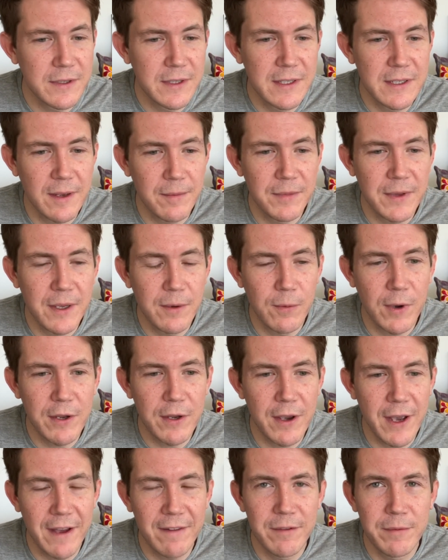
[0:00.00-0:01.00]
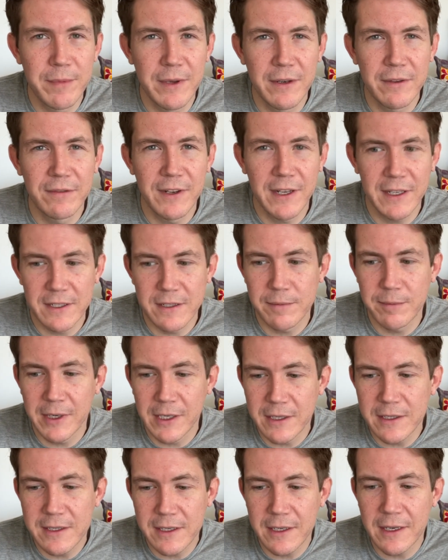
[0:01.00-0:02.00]
something where you have a bit of
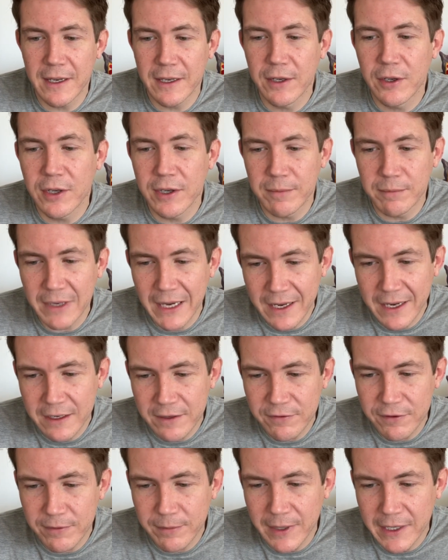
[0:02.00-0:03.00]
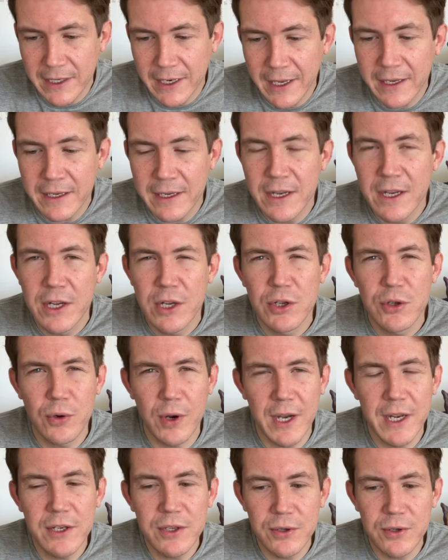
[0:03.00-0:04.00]
flexibility, like you can plan it for Monday,
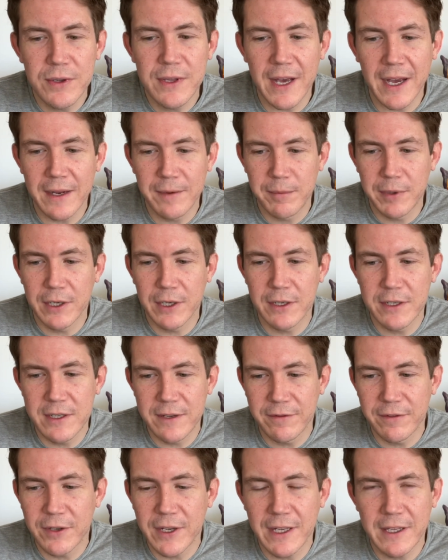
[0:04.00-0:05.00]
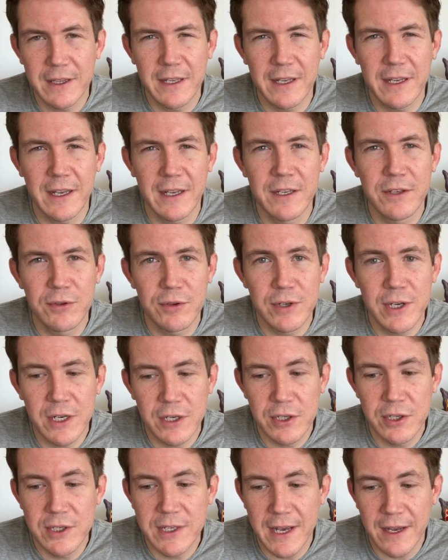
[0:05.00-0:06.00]
try and do that, because if you get the
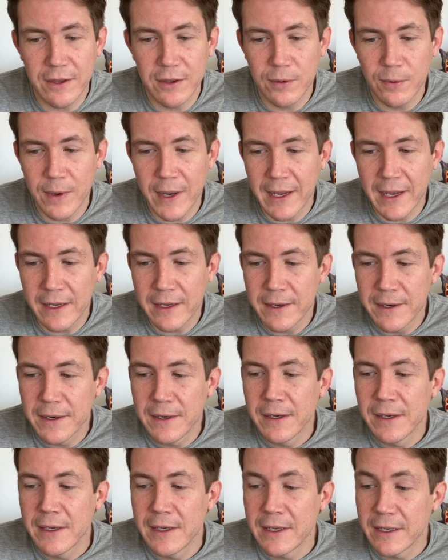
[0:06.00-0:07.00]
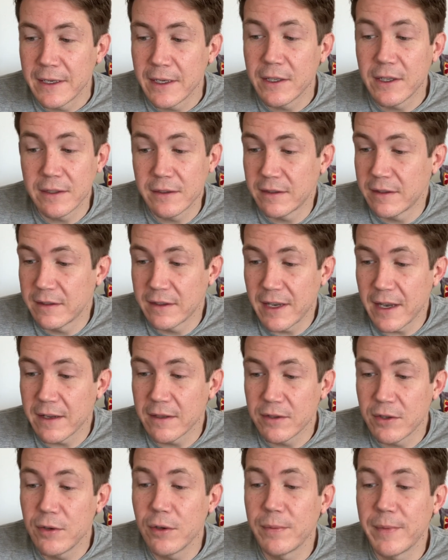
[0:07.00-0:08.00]
introductions out the way, yeah,
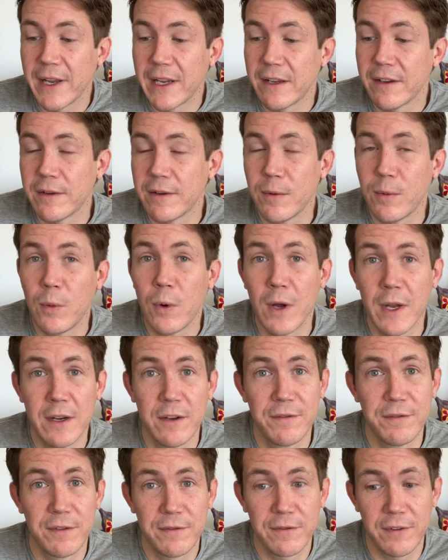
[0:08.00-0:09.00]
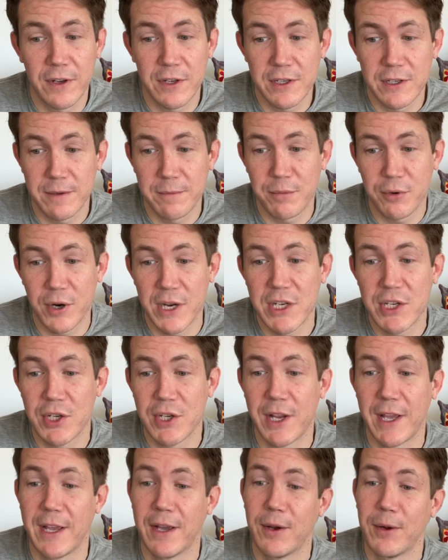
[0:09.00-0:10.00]
you'll make a wonderful first impression
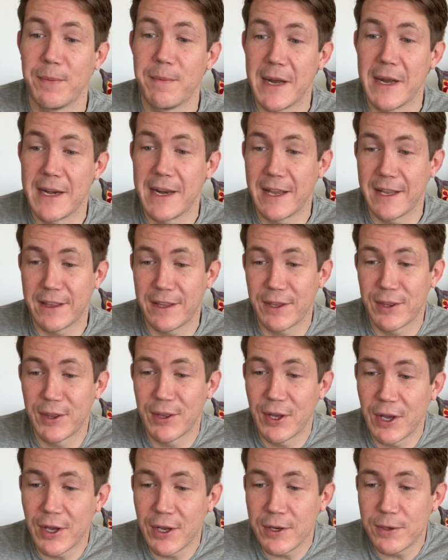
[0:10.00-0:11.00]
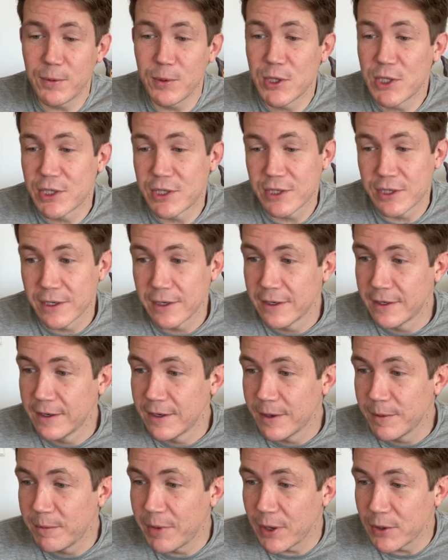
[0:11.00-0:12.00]
here on Monday the third, which
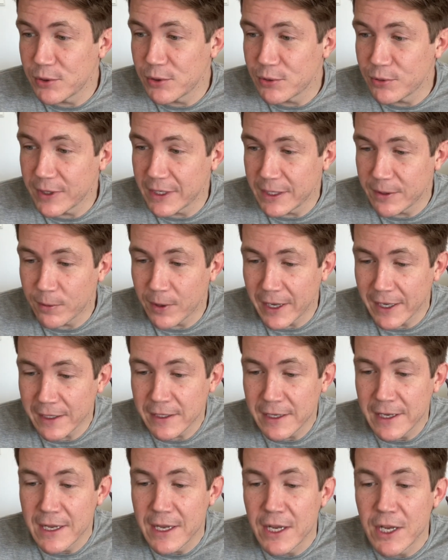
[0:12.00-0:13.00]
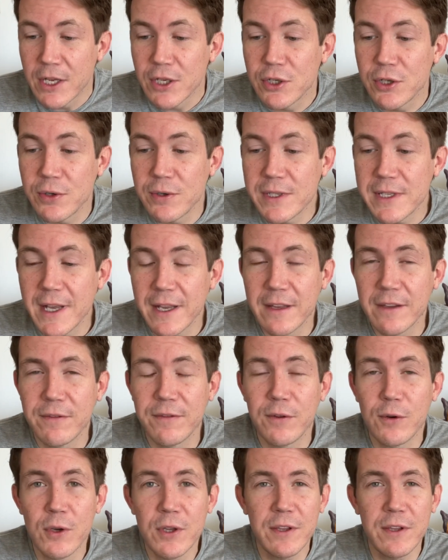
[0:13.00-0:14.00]
bodes really well. Tuesday the
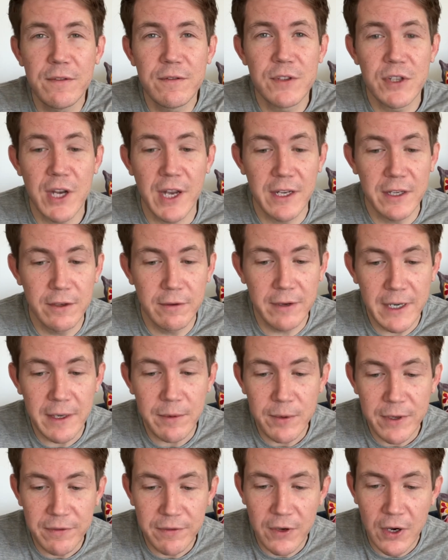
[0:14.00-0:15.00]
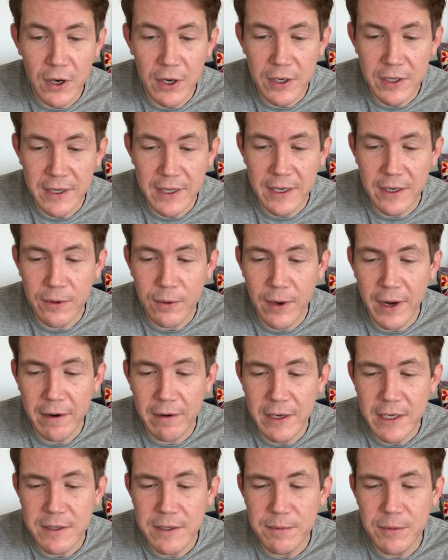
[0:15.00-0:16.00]
fourth of January, we've got the
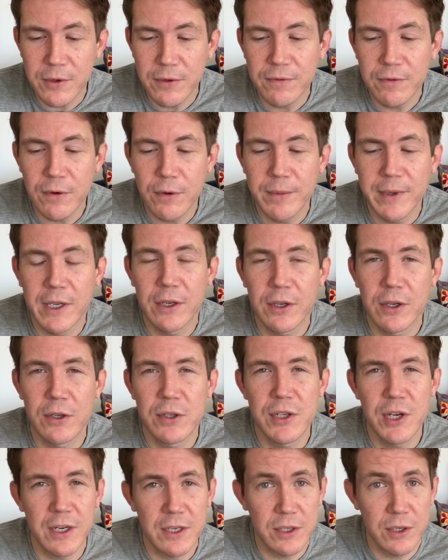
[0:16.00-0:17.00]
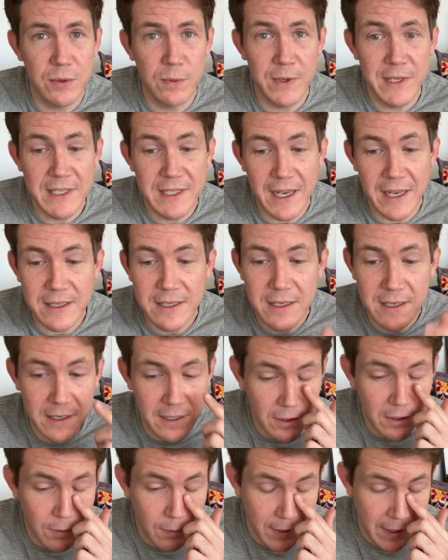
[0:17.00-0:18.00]
Aquarius moon forming a conjunction with Saturn in
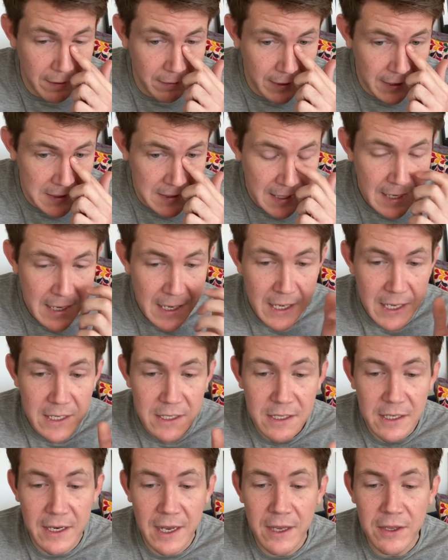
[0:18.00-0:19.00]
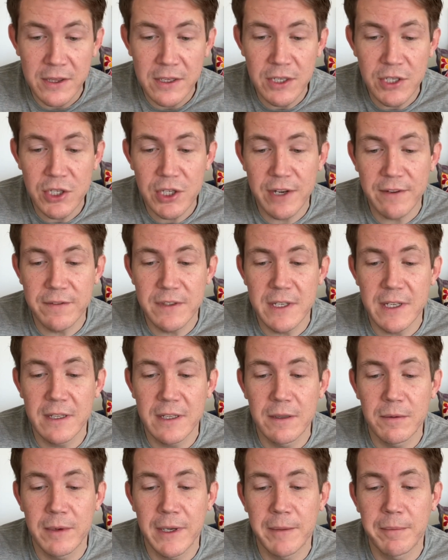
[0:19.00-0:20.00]
Aquarius. So now this shifts a
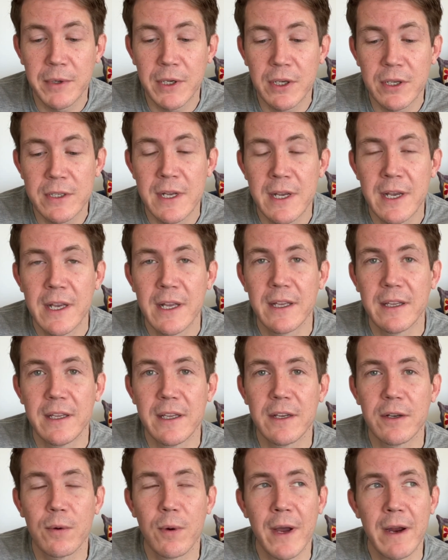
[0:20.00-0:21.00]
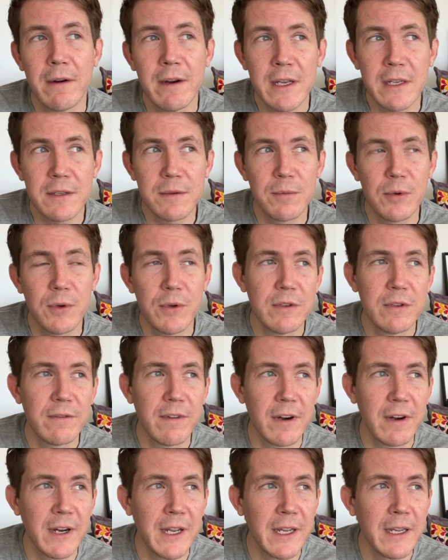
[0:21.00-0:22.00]
little bit, because the Aquarius moon is
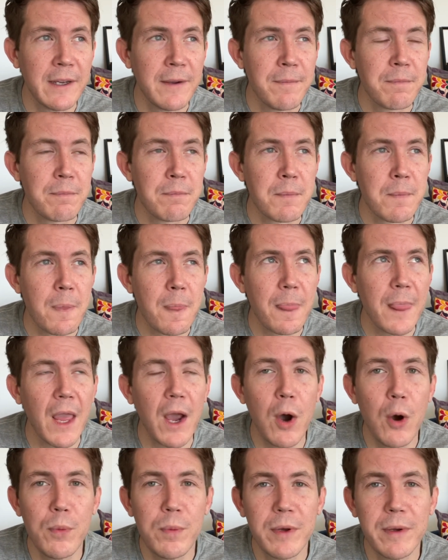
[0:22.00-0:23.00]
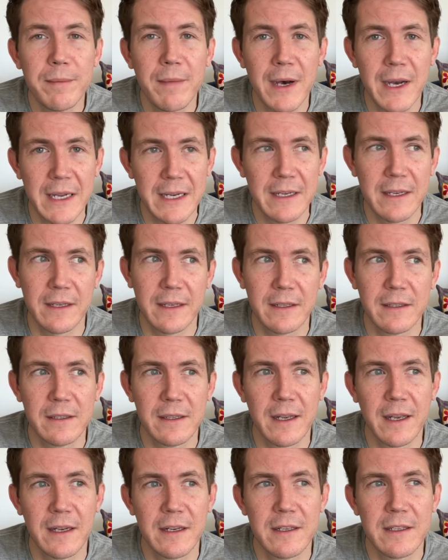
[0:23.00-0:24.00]
very open-minded,
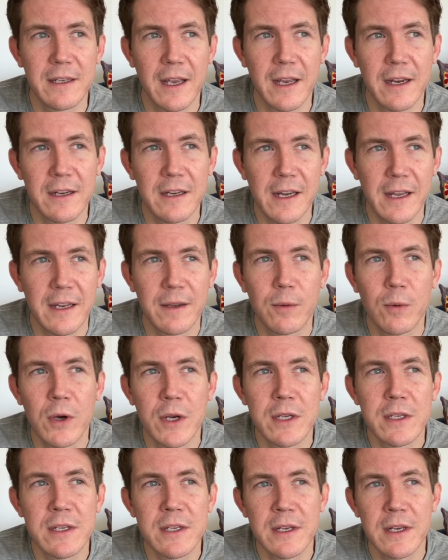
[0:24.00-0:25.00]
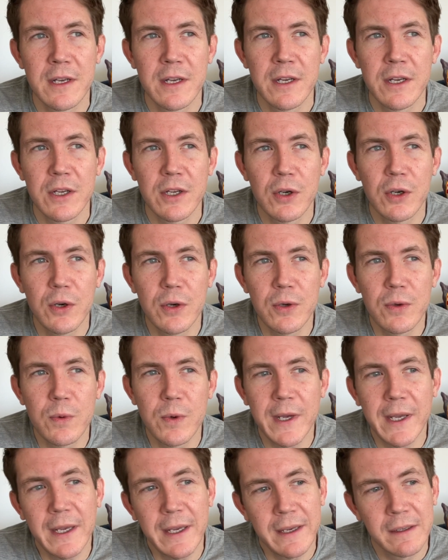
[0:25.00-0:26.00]
and it's kind of like, what could
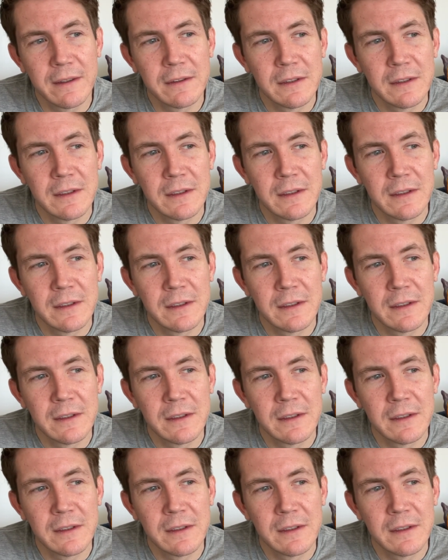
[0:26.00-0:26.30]
we